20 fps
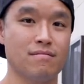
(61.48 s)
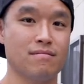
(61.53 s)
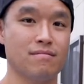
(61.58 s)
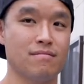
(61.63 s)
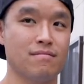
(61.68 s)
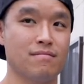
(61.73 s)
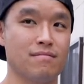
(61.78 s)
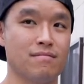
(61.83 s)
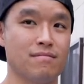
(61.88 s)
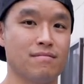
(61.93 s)

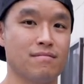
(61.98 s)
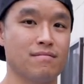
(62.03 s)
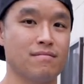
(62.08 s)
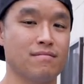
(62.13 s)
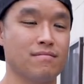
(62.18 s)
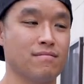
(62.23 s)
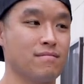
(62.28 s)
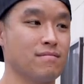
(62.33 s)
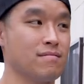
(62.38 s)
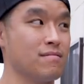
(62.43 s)

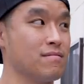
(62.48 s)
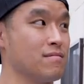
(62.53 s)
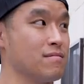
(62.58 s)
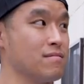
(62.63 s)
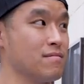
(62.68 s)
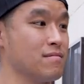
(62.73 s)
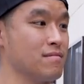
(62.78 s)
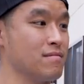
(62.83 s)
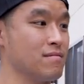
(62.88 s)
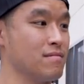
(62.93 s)

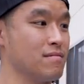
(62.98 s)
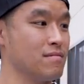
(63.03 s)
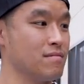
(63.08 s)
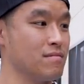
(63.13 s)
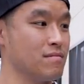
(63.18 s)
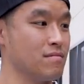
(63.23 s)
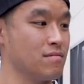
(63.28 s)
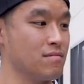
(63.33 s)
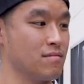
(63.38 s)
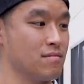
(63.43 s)

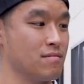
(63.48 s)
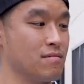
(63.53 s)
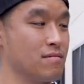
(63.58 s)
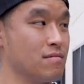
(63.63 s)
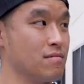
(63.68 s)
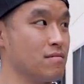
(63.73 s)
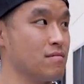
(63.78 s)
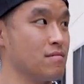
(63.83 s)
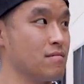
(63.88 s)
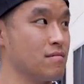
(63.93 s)

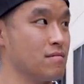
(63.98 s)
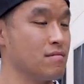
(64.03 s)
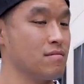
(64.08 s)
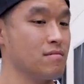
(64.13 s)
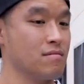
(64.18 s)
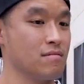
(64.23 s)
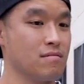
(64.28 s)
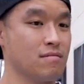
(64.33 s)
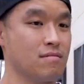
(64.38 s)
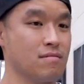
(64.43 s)

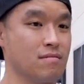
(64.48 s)
(silent)